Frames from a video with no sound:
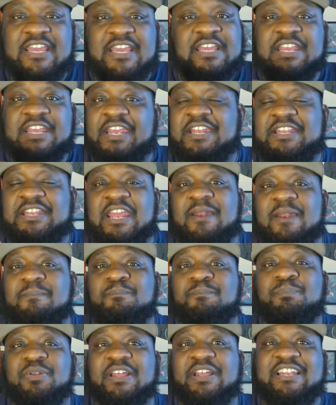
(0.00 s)
he didn't
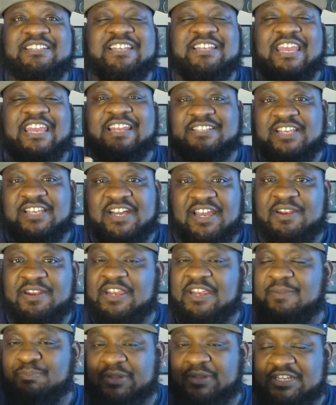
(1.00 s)
blitz a ton.
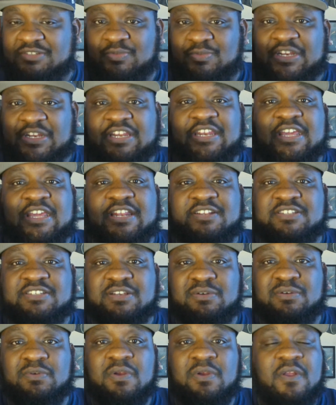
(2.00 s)
He blitzed when he needed
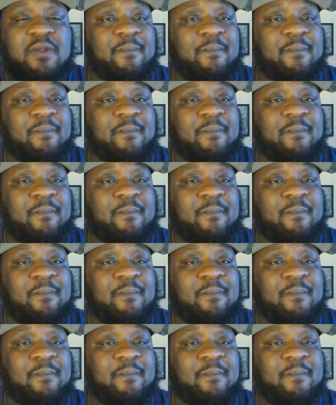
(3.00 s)
to.